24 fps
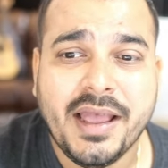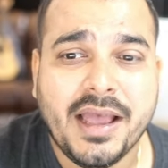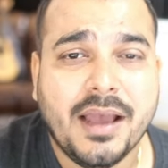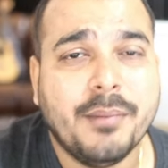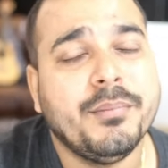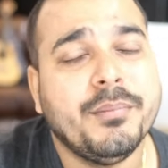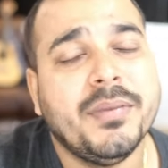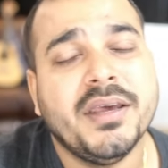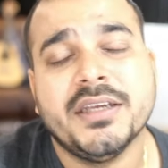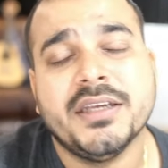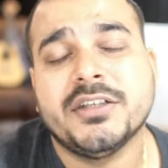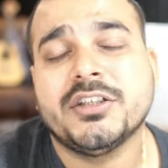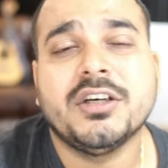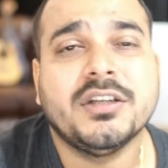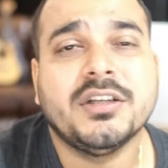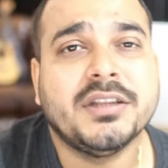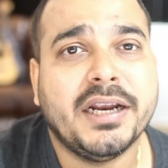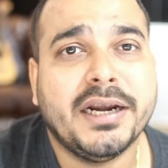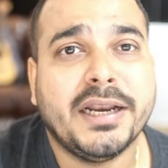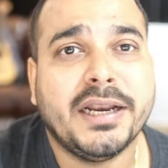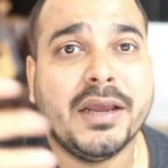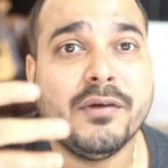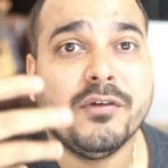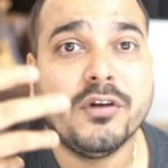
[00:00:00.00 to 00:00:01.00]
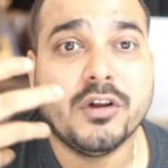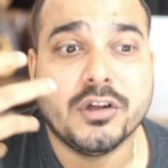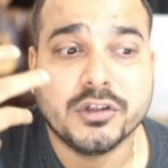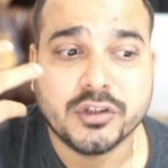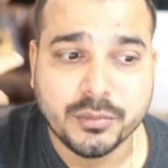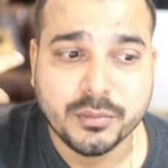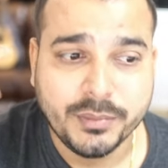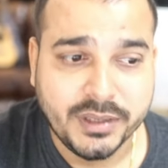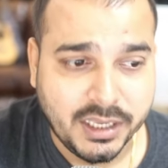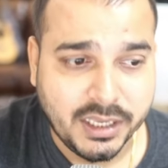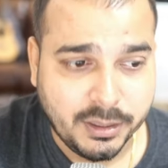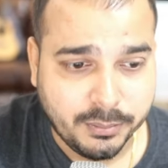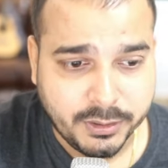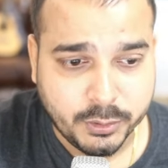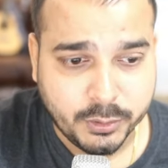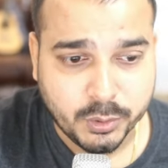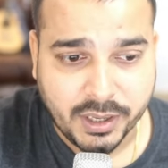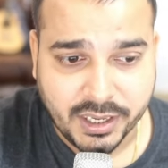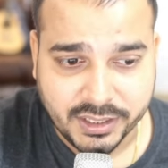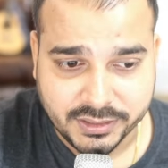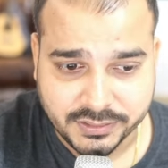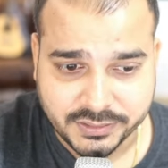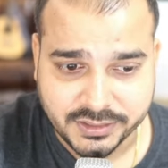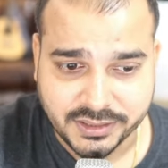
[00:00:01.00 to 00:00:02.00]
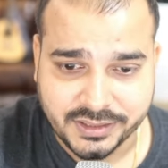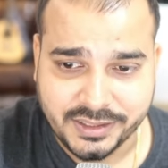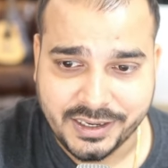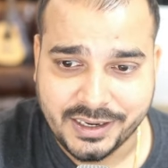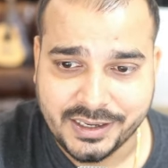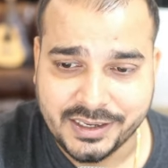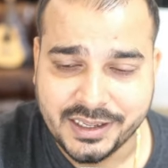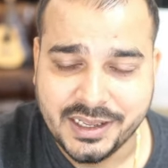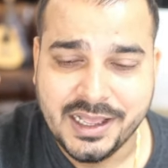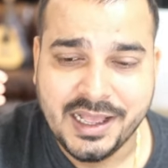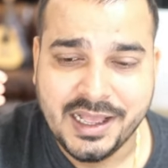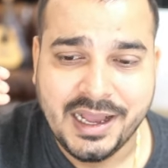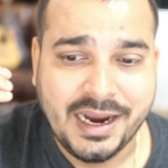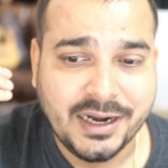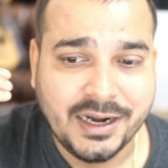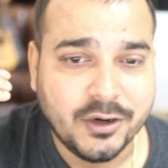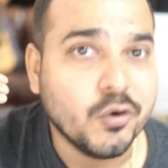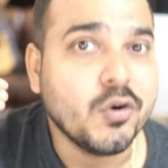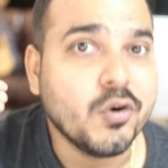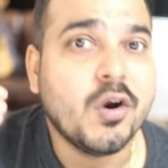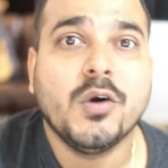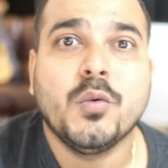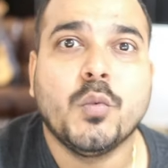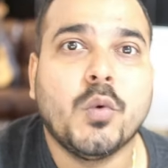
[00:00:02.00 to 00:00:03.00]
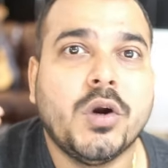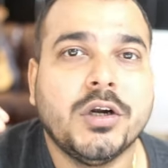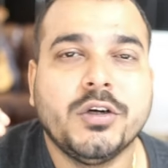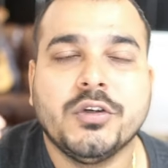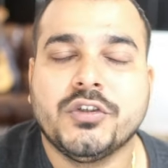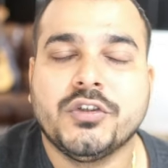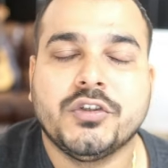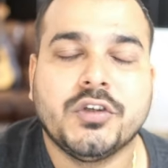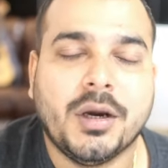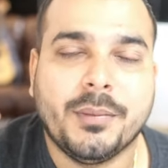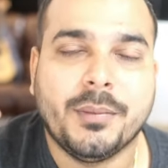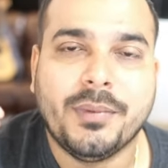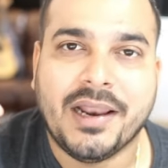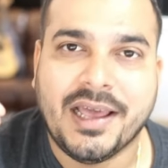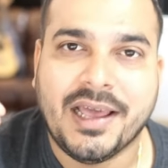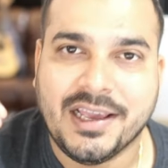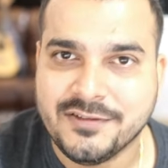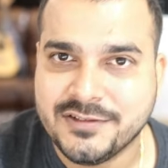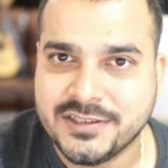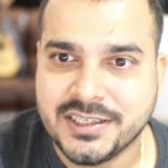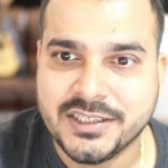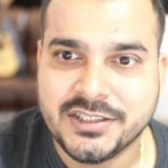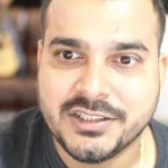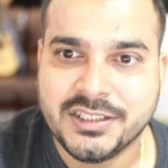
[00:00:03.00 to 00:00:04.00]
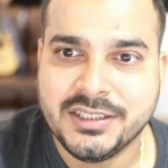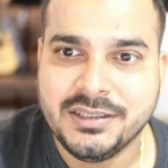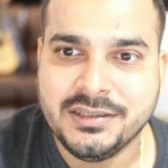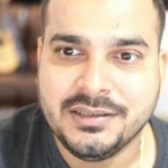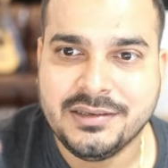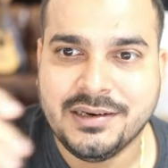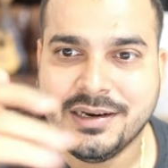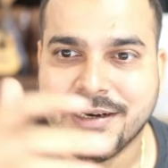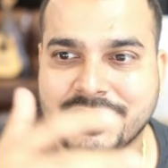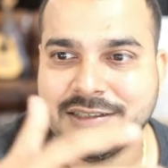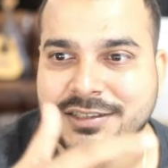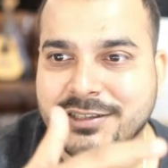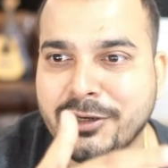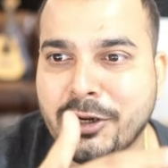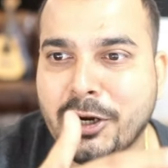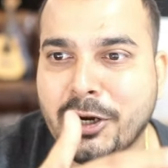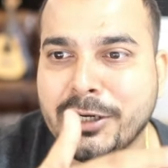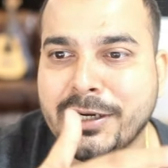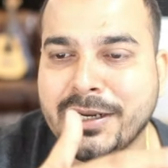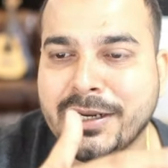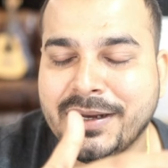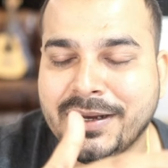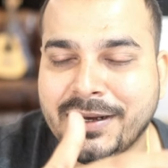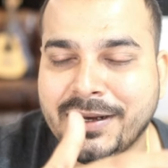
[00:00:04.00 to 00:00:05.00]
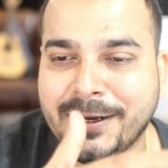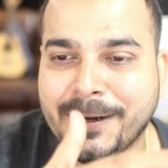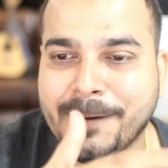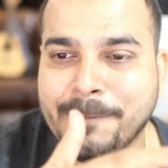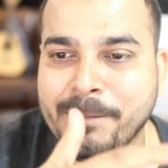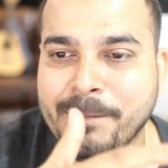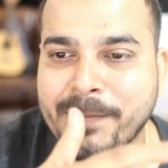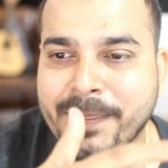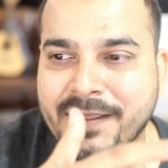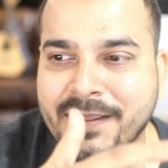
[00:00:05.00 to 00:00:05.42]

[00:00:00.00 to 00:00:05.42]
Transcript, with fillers: and based on that i will also be able to answer that i do not want to stop live session it's not a